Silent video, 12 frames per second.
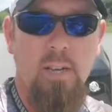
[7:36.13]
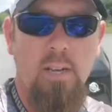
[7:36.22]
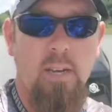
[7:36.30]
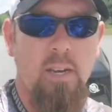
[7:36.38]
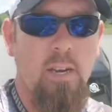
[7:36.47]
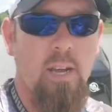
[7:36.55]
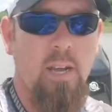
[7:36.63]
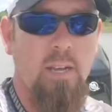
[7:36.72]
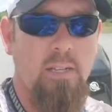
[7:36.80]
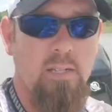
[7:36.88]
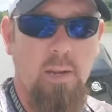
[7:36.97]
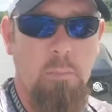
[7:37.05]
and then
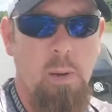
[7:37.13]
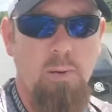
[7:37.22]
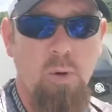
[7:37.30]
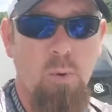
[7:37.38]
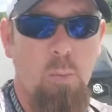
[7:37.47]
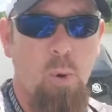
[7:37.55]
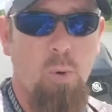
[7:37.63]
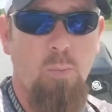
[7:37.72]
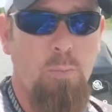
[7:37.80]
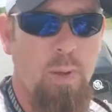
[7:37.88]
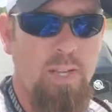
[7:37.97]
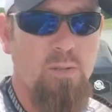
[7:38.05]
you take my Do It
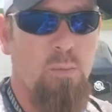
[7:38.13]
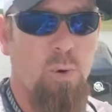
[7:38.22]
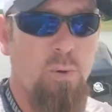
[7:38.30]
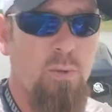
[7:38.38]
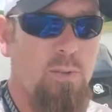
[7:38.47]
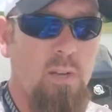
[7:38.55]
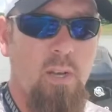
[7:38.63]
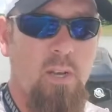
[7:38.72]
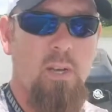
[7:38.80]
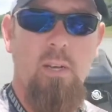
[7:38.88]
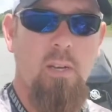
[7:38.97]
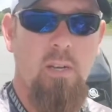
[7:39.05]
mold, pencil mold,
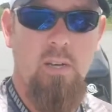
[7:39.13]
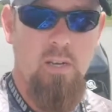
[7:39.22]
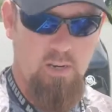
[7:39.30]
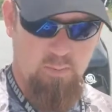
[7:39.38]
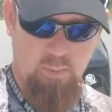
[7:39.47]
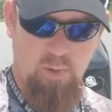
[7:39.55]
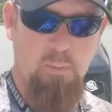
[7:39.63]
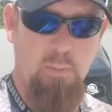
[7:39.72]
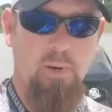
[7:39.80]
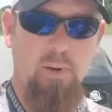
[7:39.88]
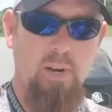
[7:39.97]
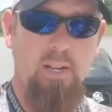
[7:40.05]
and put it
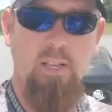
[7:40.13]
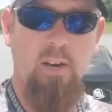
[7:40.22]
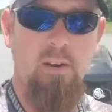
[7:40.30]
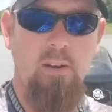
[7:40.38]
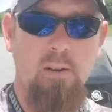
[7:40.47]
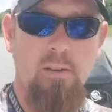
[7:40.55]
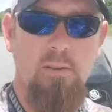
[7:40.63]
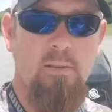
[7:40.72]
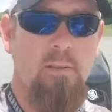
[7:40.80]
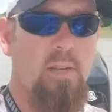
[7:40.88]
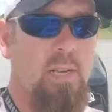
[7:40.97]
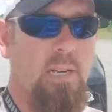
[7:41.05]
up underneath there, and
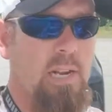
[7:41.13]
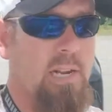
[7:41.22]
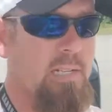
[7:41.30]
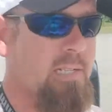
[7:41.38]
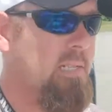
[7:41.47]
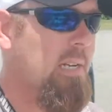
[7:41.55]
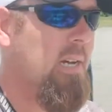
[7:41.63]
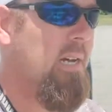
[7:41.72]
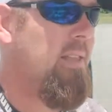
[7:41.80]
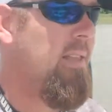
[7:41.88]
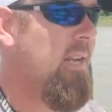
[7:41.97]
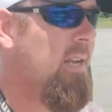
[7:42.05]
it does
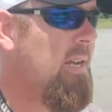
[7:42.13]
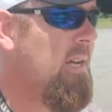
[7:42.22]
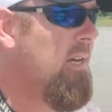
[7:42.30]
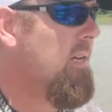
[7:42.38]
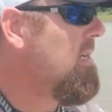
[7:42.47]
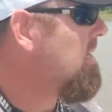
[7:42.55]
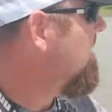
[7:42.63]
I think 1